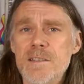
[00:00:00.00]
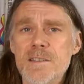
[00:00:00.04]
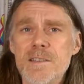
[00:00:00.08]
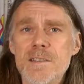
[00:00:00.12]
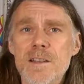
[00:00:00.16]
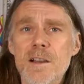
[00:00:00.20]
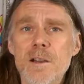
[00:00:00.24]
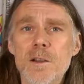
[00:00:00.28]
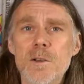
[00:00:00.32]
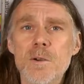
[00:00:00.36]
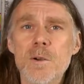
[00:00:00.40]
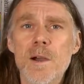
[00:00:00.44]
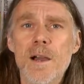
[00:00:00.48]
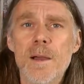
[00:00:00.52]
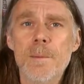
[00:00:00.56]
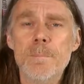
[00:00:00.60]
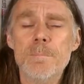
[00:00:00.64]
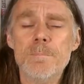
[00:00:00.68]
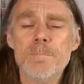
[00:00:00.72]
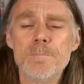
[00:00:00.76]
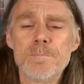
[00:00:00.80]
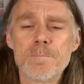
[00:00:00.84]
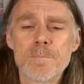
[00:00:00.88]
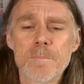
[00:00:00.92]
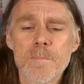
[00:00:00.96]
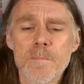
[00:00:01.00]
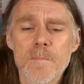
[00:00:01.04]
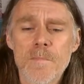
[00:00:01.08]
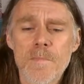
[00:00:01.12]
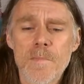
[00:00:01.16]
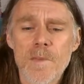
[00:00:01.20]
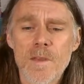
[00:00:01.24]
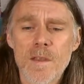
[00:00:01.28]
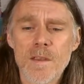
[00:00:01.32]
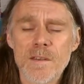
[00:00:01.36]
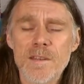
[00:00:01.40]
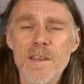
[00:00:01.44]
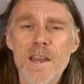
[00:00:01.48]
So, and
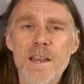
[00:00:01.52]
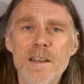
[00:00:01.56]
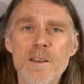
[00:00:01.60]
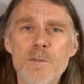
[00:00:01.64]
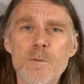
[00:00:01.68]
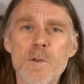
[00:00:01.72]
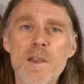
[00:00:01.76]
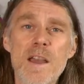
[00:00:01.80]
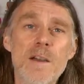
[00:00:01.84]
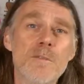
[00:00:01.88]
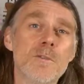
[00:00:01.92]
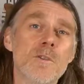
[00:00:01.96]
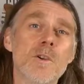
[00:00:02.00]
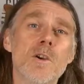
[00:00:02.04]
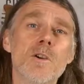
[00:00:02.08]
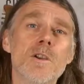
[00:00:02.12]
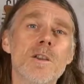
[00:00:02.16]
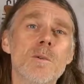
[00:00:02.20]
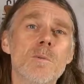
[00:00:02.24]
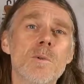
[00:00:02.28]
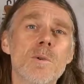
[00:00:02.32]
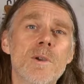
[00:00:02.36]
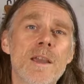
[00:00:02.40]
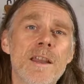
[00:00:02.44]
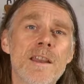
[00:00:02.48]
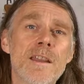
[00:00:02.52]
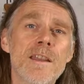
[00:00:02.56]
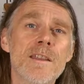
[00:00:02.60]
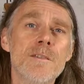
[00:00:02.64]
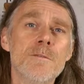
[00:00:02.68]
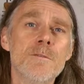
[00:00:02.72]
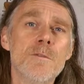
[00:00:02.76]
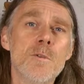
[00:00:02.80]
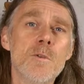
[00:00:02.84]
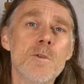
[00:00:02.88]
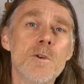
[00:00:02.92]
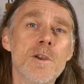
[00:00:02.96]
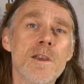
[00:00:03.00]
if we haven't got it, we'll get it in
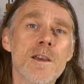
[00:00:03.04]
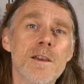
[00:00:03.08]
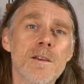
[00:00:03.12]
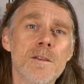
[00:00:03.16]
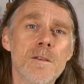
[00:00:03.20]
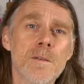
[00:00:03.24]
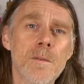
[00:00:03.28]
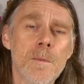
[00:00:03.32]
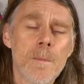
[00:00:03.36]
for you.